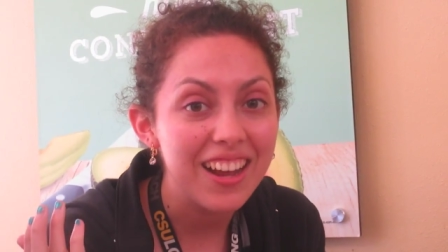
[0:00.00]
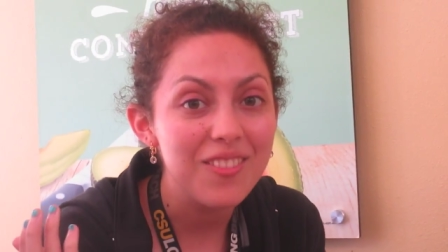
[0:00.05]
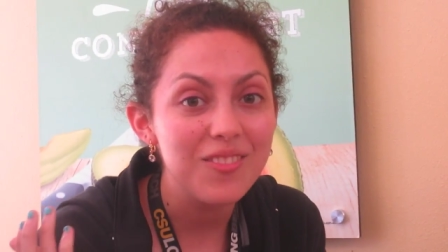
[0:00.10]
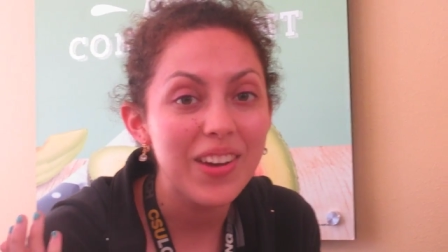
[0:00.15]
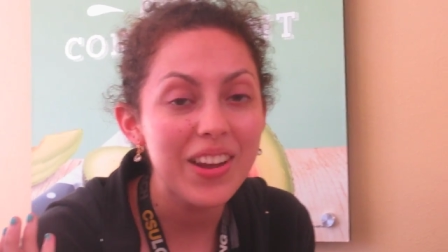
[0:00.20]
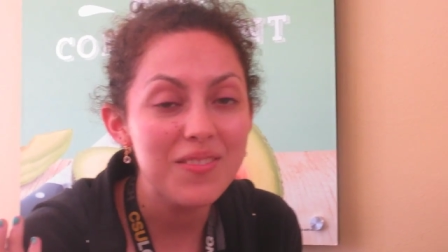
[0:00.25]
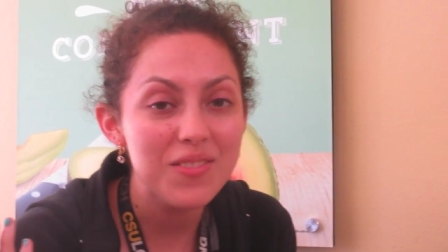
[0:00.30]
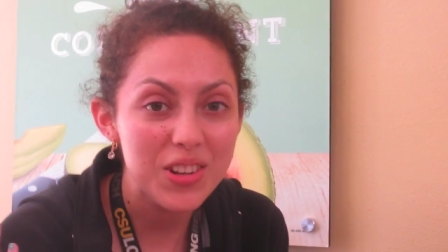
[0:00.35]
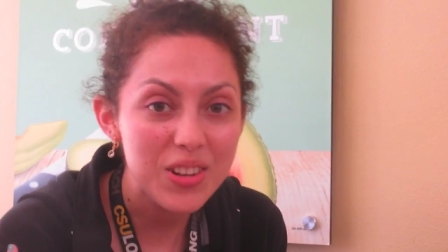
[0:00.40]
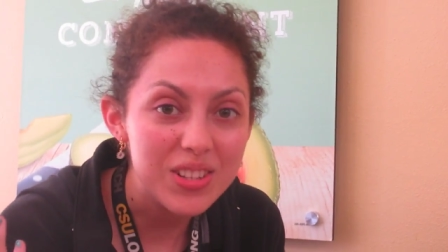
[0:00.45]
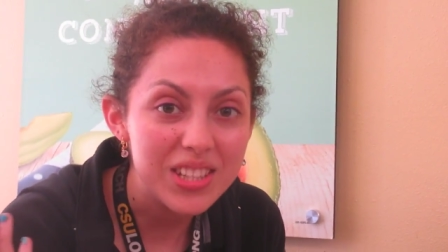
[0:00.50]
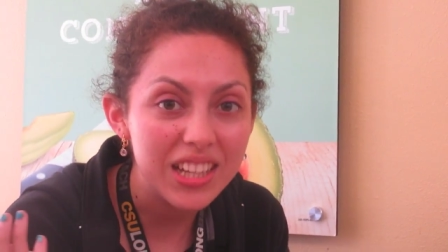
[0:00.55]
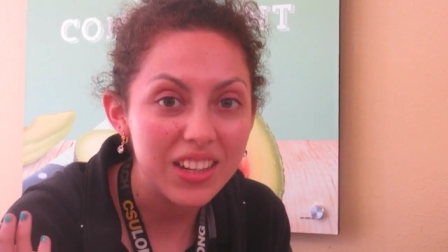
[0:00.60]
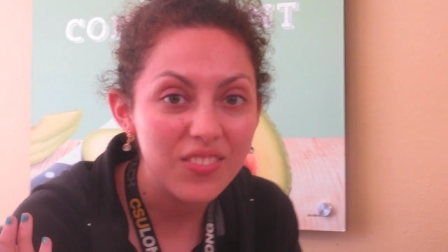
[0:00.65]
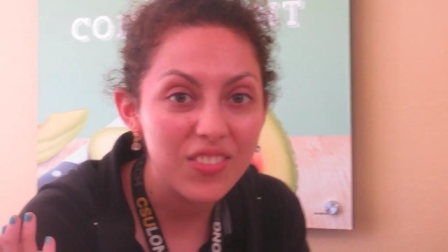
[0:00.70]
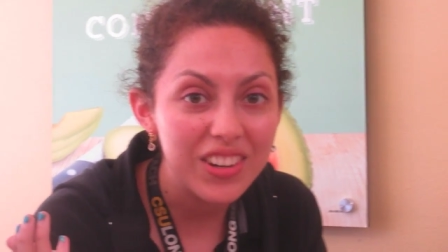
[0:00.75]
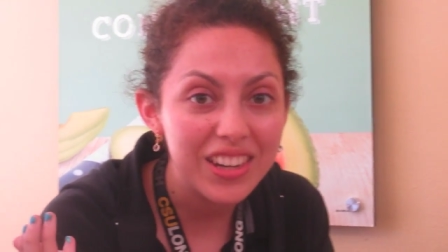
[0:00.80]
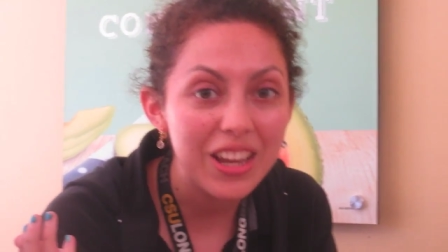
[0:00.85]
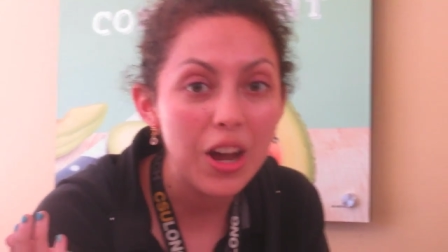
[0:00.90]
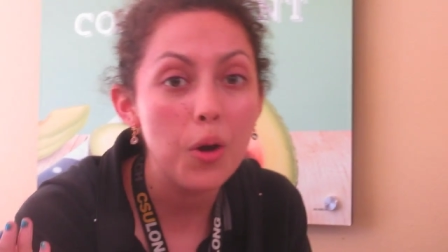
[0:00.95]
out my music
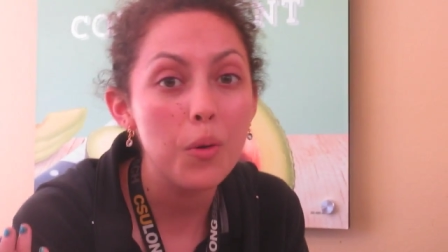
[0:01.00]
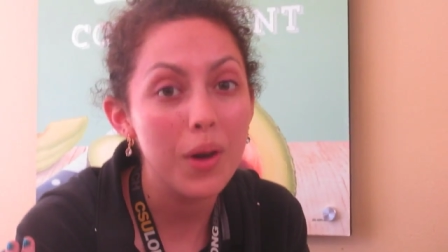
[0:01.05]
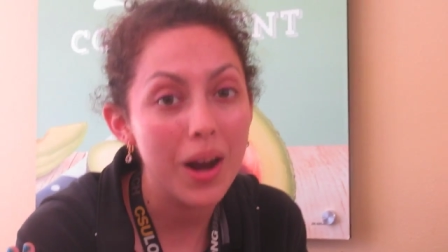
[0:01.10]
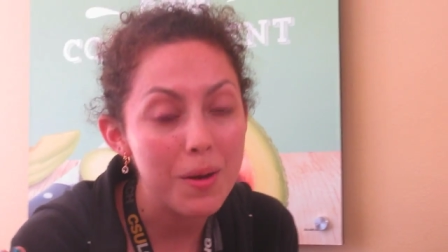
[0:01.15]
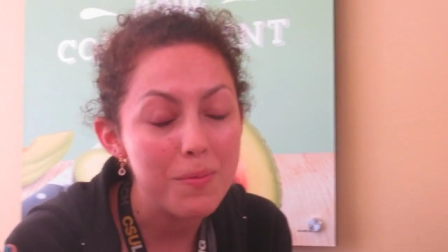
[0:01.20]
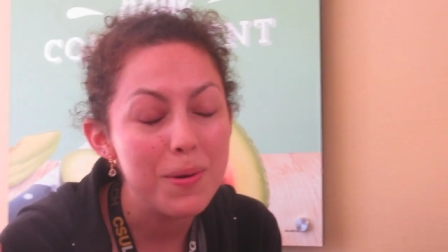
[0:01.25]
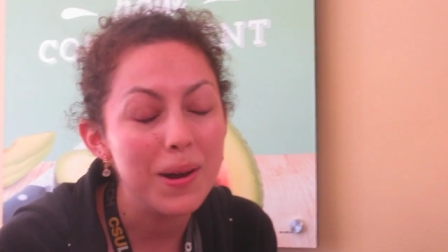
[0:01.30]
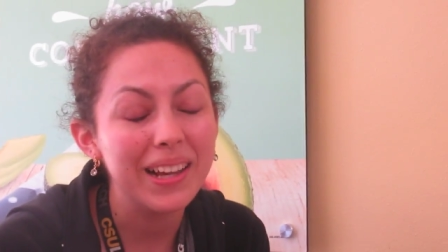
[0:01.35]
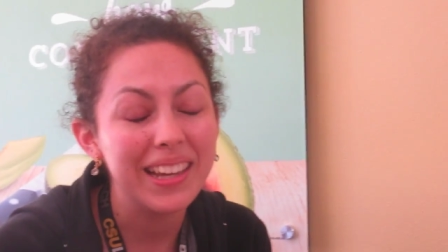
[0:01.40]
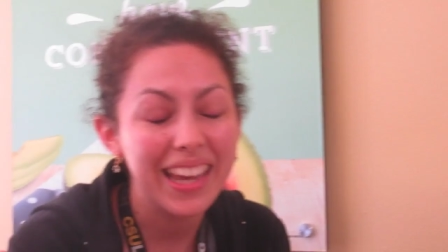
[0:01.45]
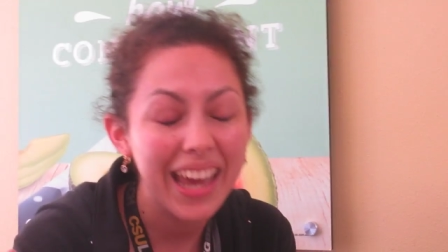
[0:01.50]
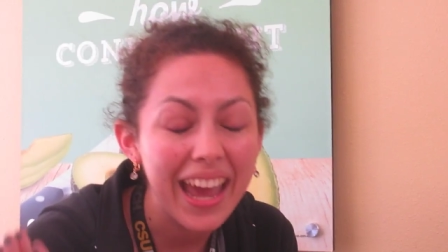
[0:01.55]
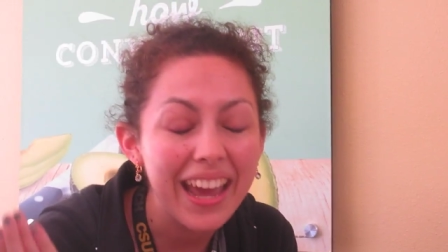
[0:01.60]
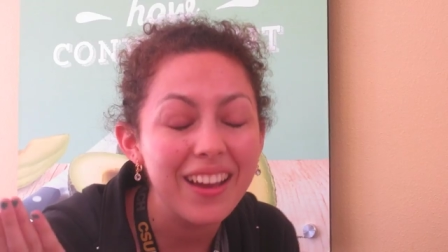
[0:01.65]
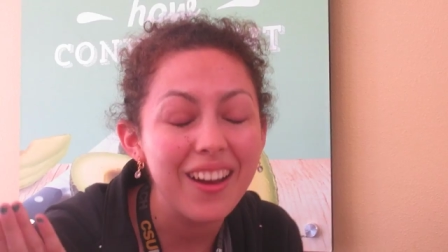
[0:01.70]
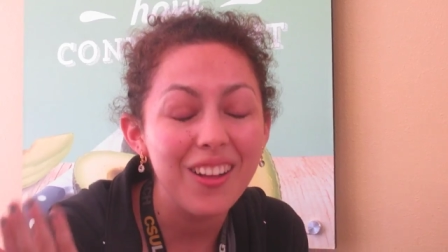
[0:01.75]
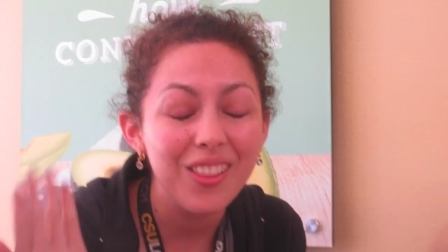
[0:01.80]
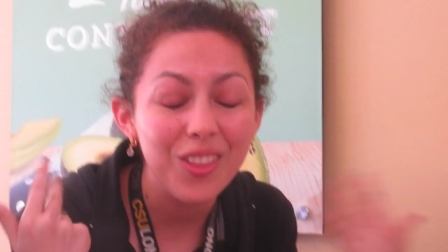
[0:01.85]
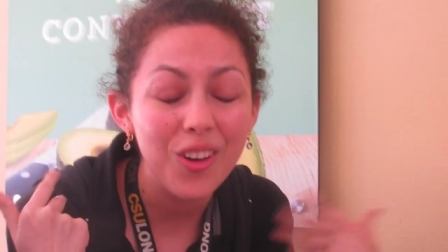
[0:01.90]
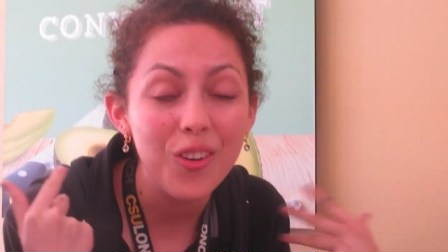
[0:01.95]
video where I put
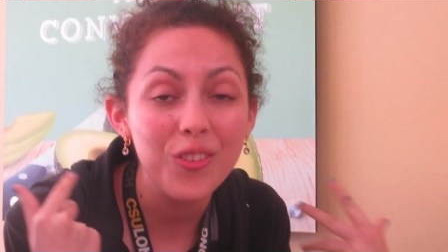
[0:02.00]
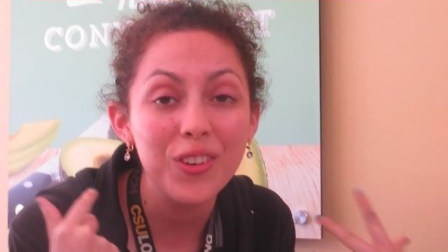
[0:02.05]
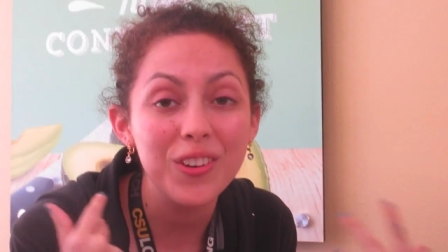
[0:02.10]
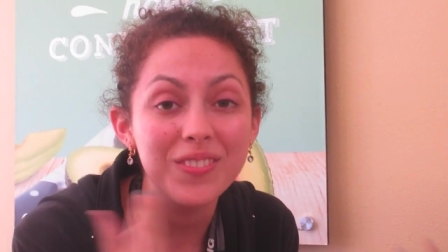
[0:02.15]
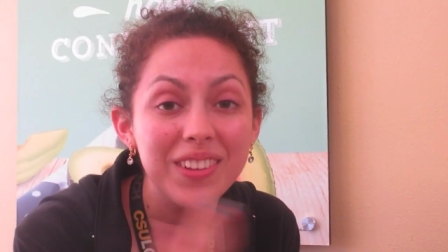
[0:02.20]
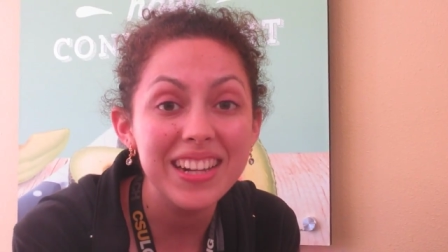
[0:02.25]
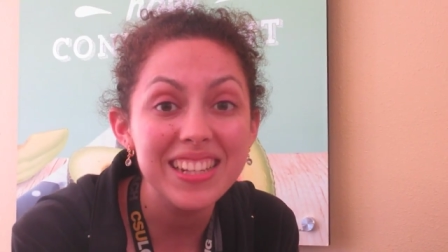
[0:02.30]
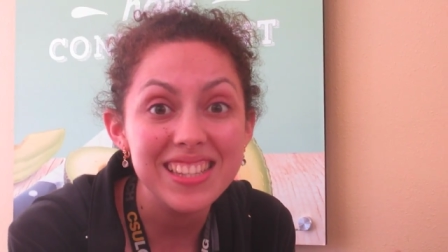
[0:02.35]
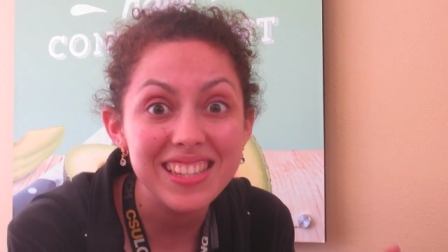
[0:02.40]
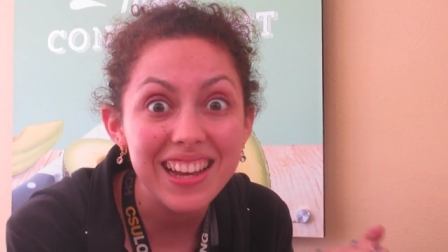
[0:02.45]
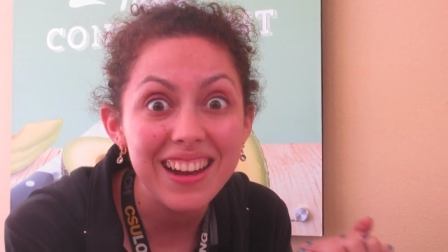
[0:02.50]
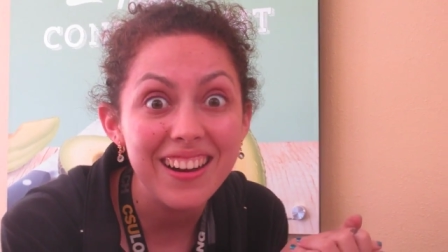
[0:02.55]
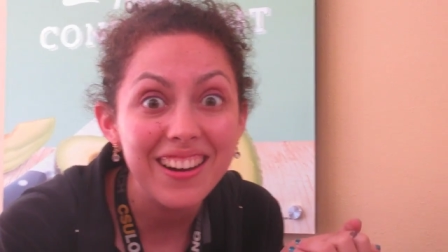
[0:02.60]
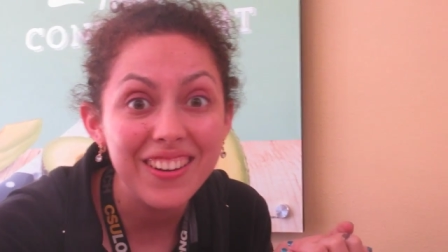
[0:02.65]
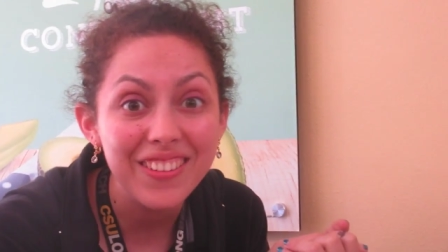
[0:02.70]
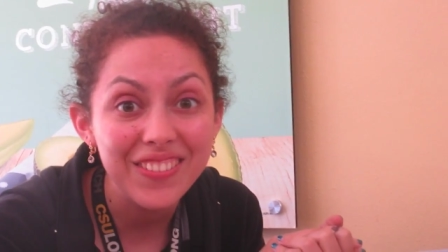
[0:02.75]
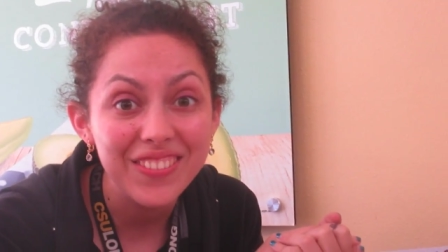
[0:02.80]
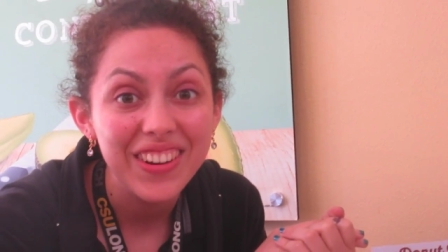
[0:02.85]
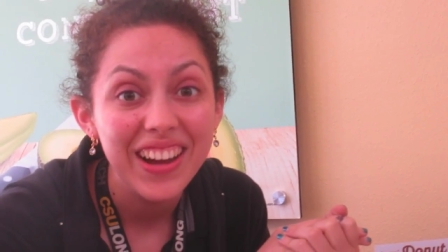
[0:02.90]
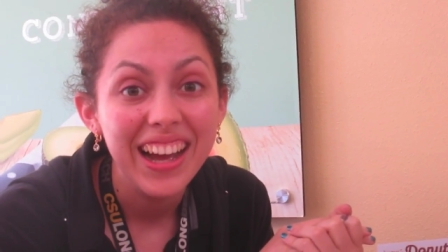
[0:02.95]
cake all over
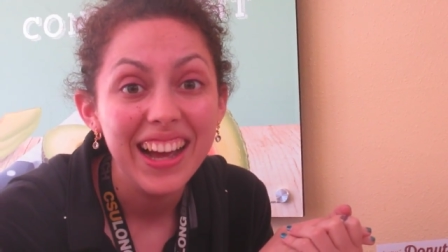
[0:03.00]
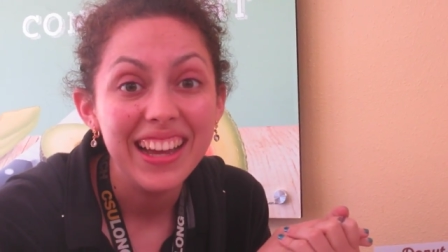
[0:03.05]
myself,